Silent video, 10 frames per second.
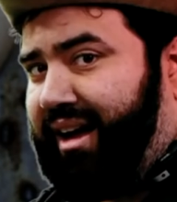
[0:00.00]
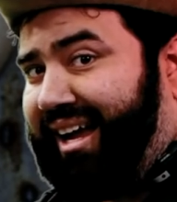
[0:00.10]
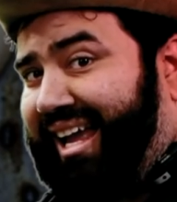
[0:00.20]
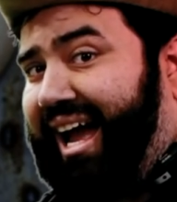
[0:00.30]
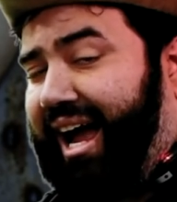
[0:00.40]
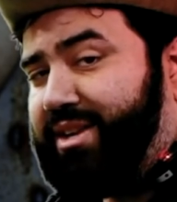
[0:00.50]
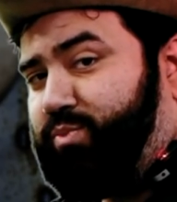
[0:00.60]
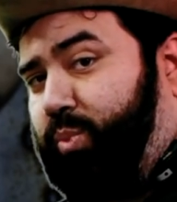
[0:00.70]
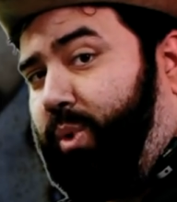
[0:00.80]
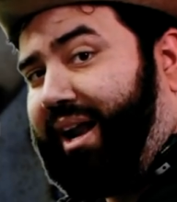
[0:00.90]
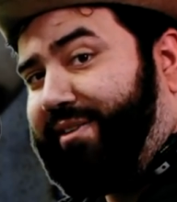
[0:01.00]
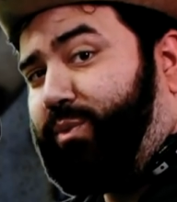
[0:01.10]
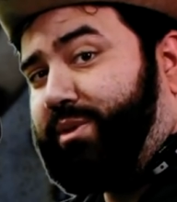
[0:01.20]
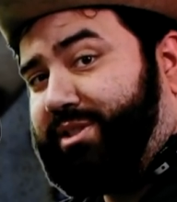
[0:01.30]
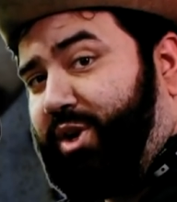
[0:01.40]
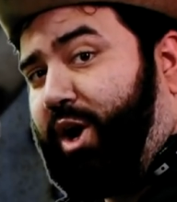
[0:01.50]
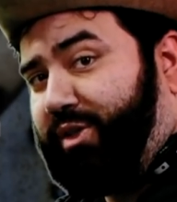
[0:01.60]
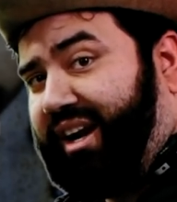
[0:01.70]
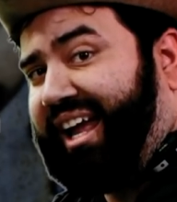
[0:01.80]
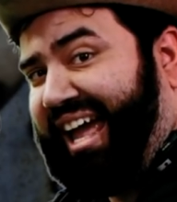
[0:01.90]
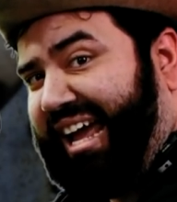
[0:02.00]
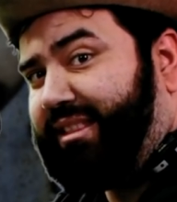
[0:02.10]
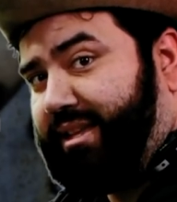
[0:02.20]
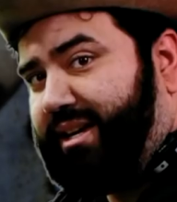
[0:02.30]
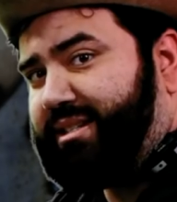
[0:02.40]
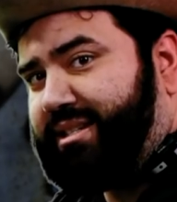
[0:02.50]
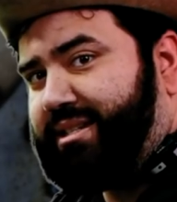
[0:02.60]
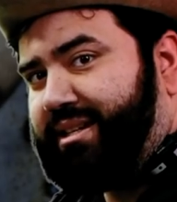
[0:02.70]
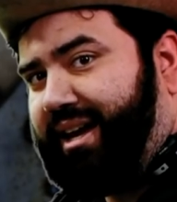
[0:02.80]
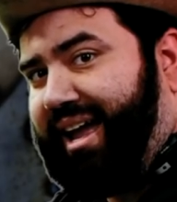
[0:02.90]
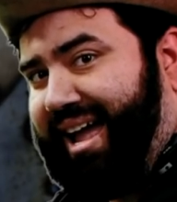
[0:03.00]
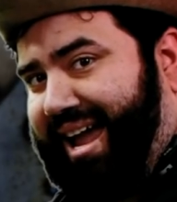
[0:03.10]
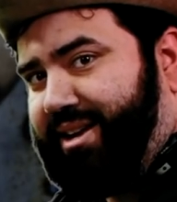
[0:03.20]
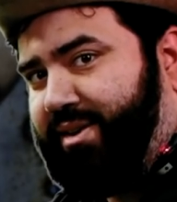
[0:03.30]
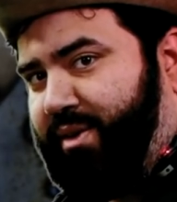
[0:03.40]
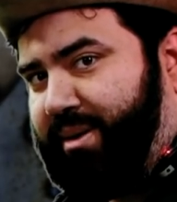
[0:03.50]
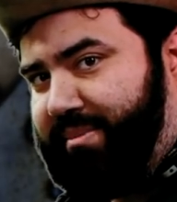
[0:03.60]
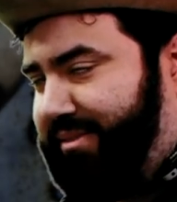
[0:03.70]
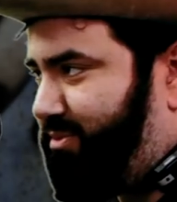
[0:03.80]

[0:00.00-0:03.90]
I, I want everyone to know that I hate this. I hate hurting my